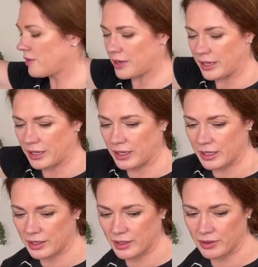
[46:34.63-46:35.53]
right
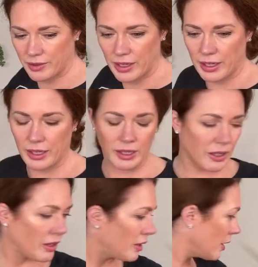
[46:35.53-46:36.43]
here and right
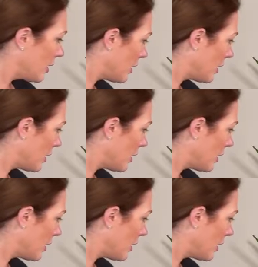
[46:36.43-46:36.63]
here.